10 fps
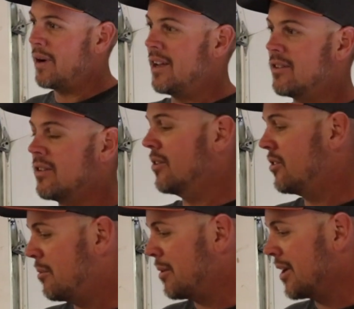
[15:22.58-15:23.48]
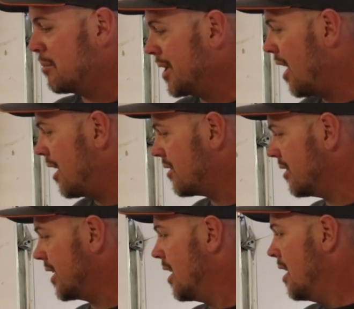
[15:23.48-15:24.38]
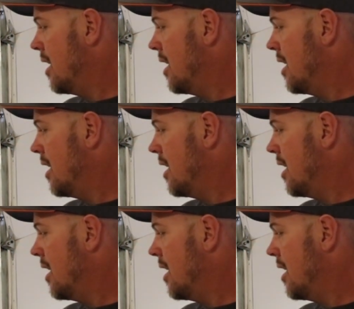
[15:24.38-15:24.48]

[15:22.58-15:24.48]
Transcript: weigh, so shipping can be costly.